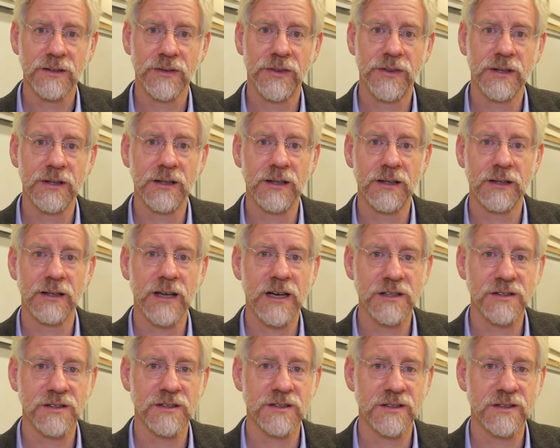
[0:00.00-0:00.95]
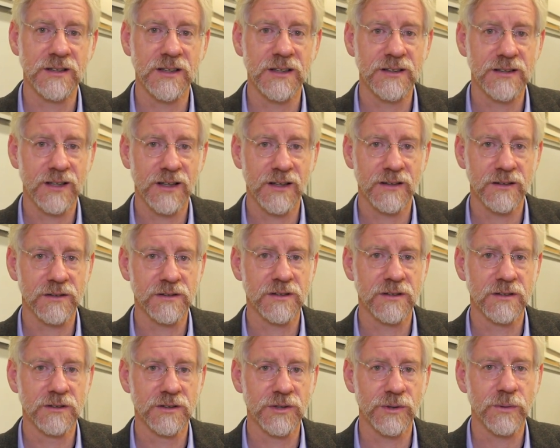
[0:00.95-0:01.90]
the license
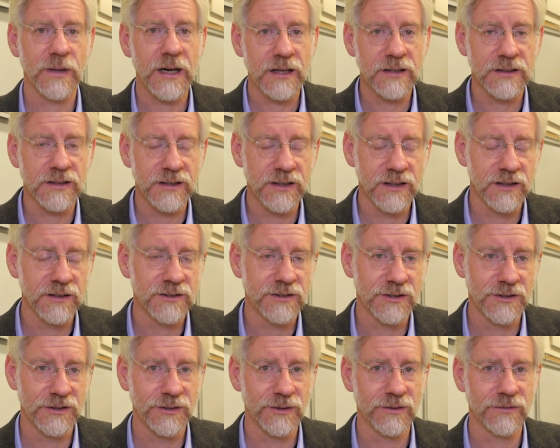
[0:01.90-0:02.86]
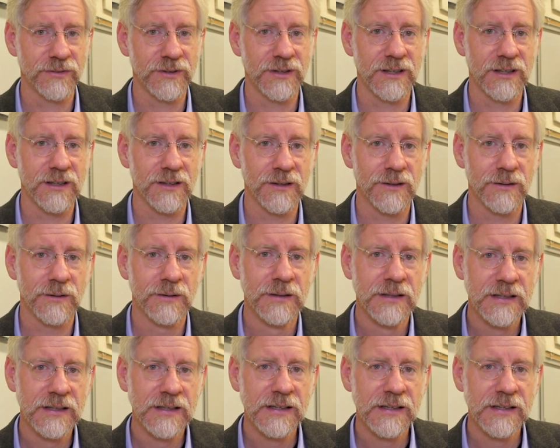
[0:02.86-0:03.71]
details directly into your video.